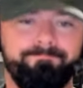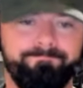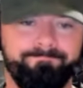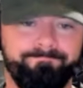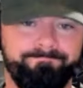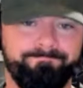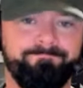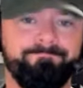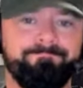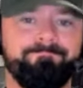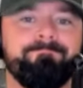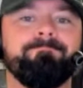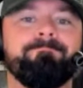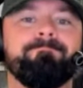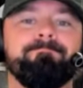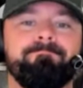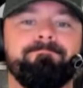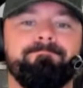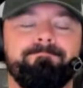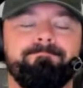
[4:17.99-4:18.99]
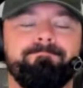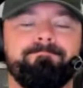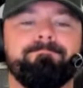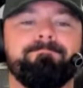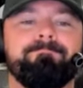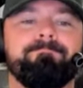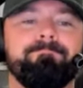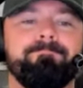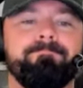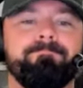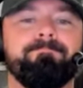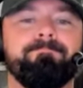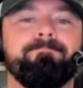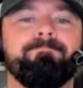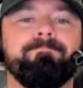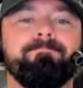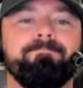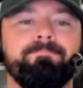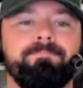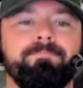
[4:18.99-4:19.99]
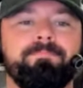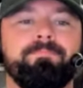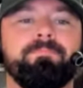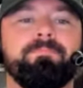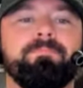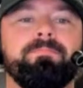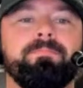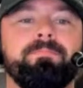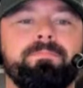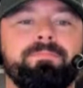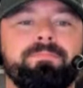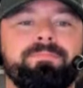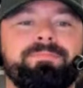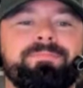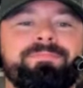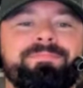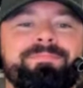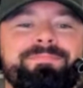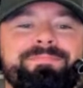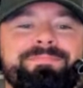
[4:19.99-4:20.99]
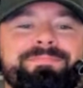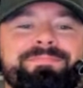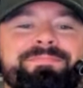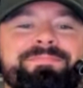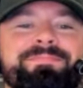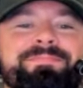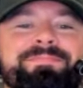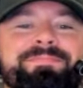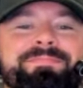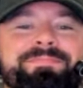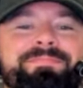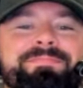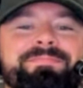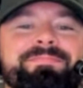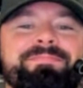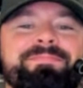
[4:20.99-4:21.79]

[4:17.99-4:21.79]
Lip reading: This person isn't speaking.